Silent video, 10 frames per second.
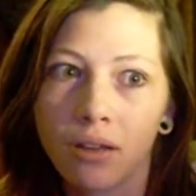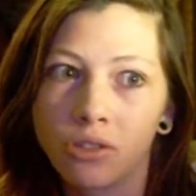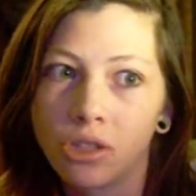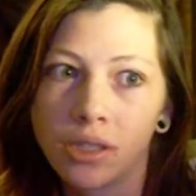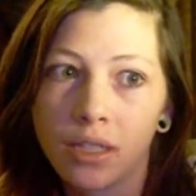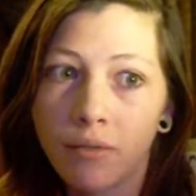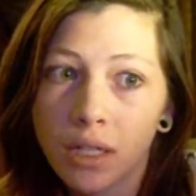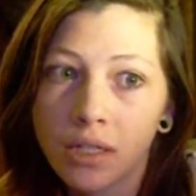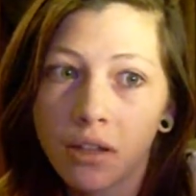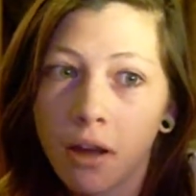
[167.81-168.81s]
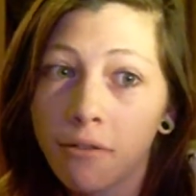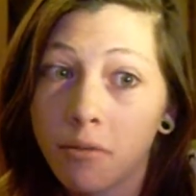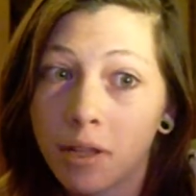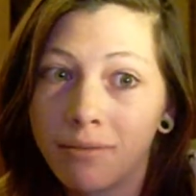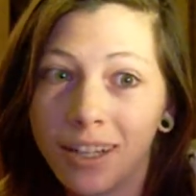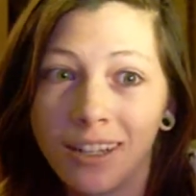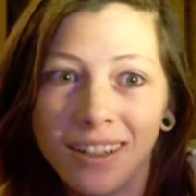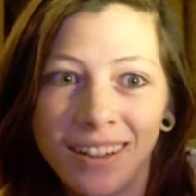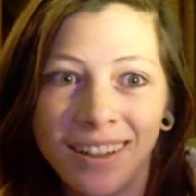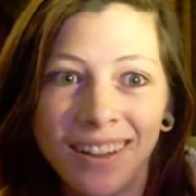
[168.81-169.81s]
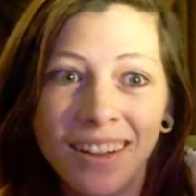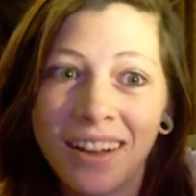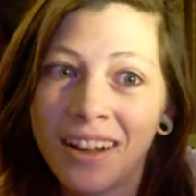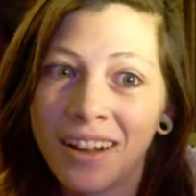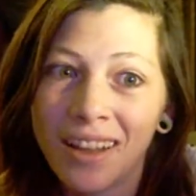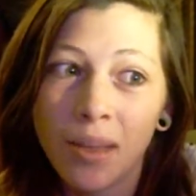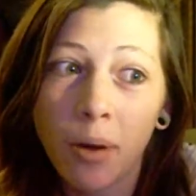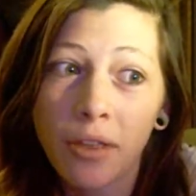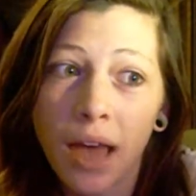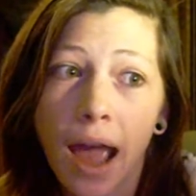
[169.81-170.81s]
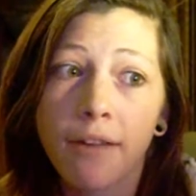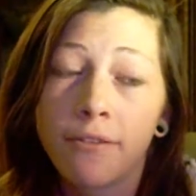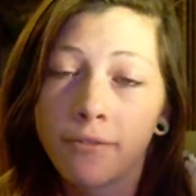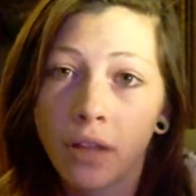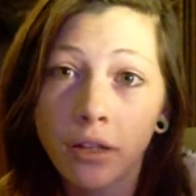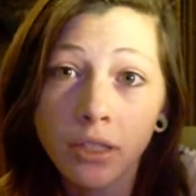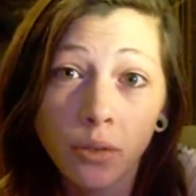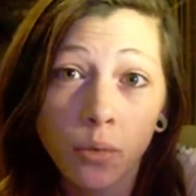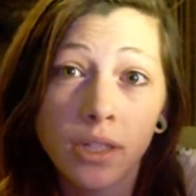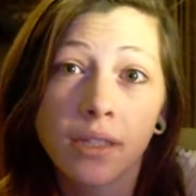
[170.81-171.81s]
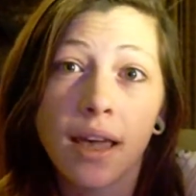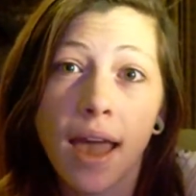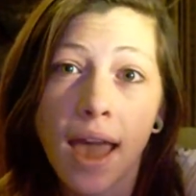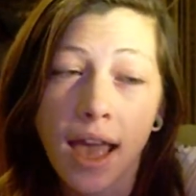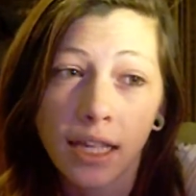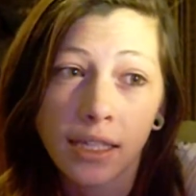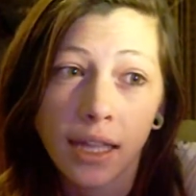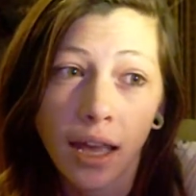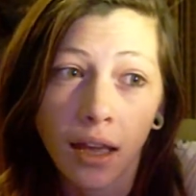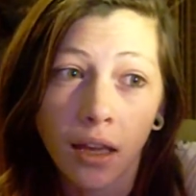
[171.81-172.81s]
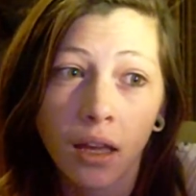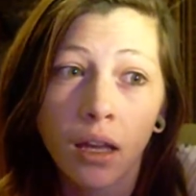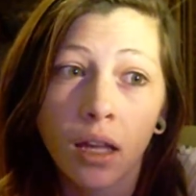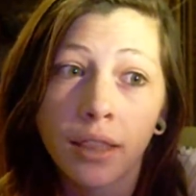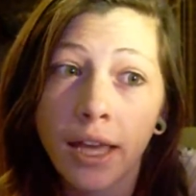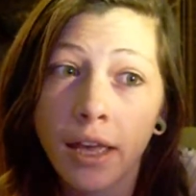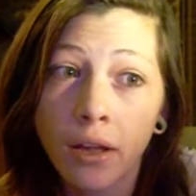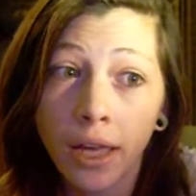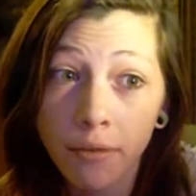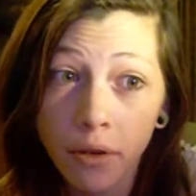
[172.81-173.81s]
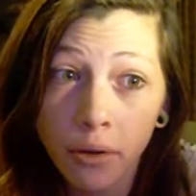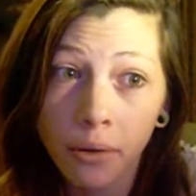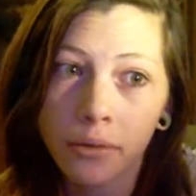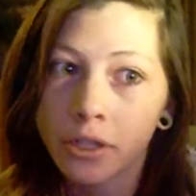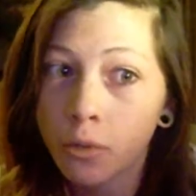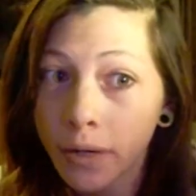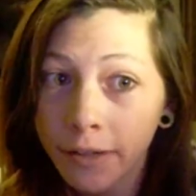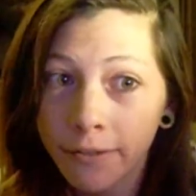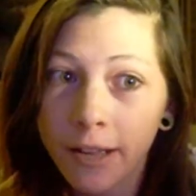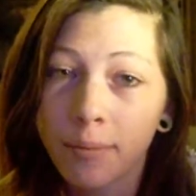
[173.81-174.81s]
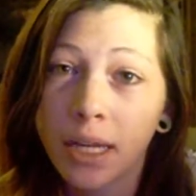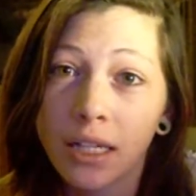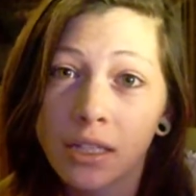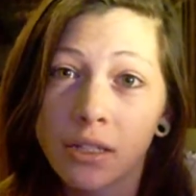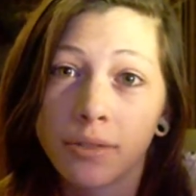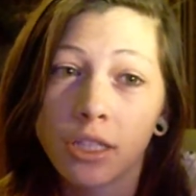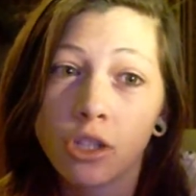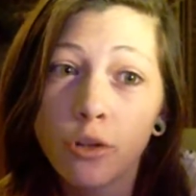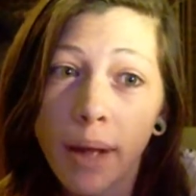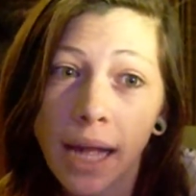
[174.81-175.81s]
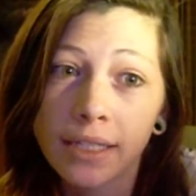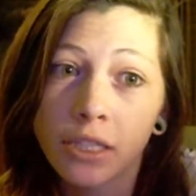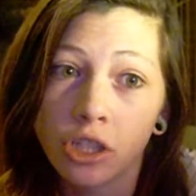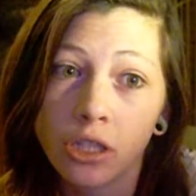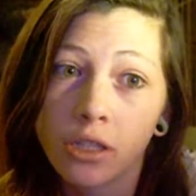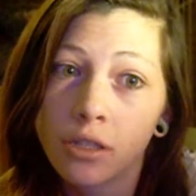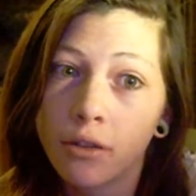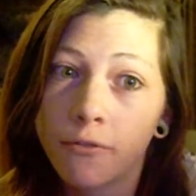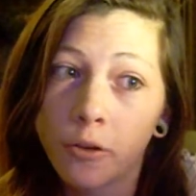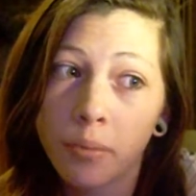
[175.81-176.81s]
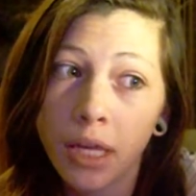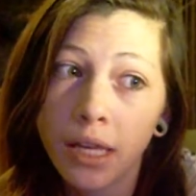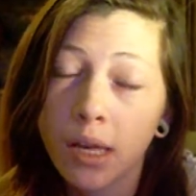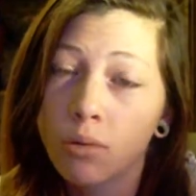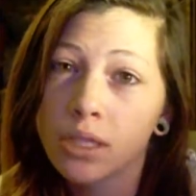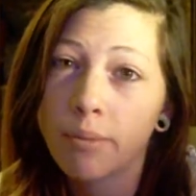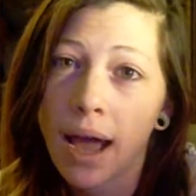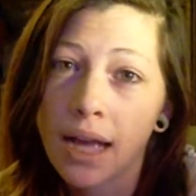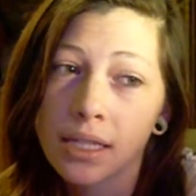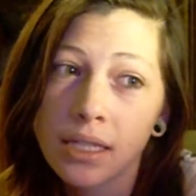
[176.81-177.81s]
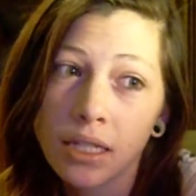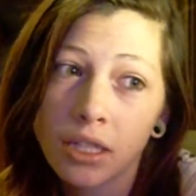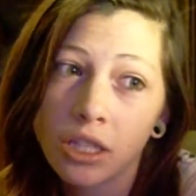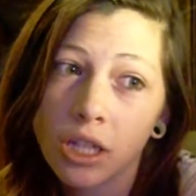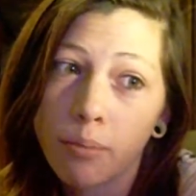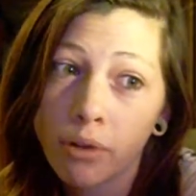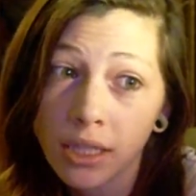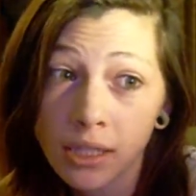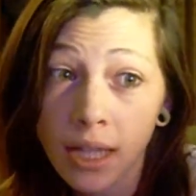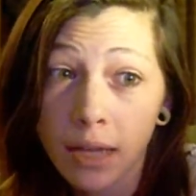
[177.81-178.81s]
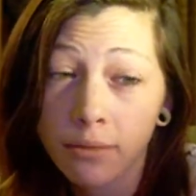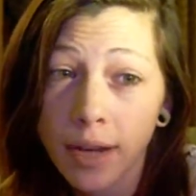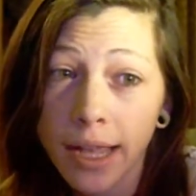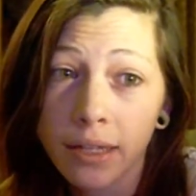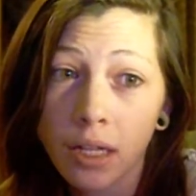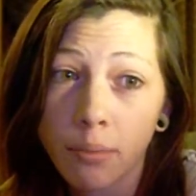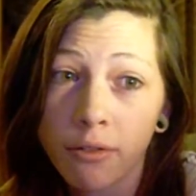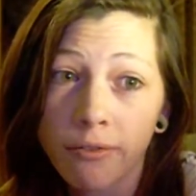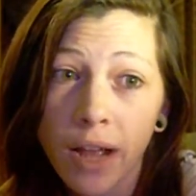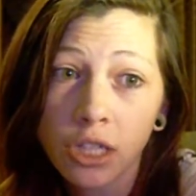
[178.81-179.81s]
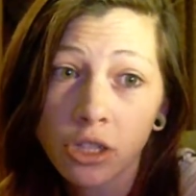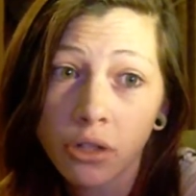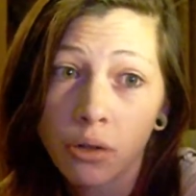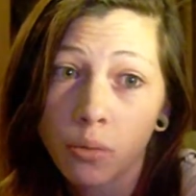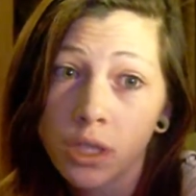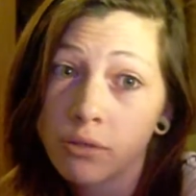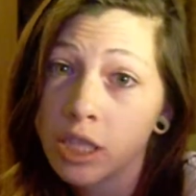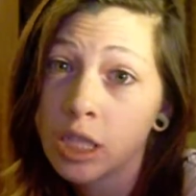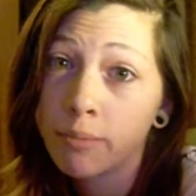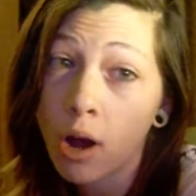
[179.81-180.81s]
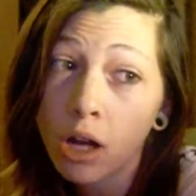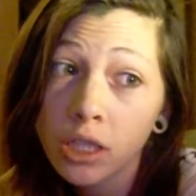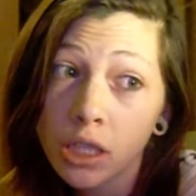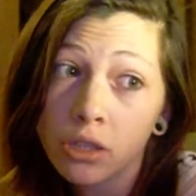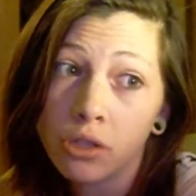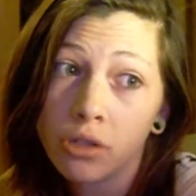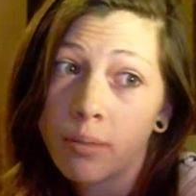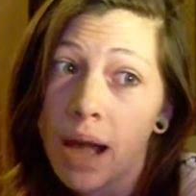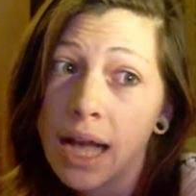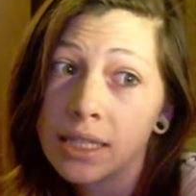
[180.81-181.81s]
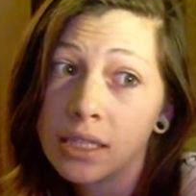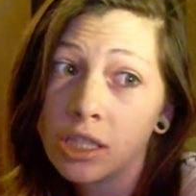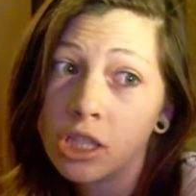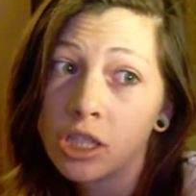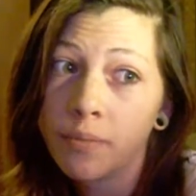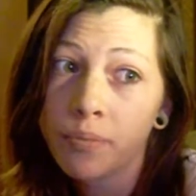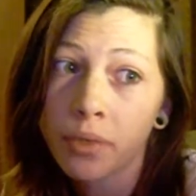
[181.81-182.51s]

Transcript: It was just civics and government. The part that I flunked was the essay. They give you only 25 minutes to read 2 passages. For me, it was a passage a president had written and a professional was responding passage.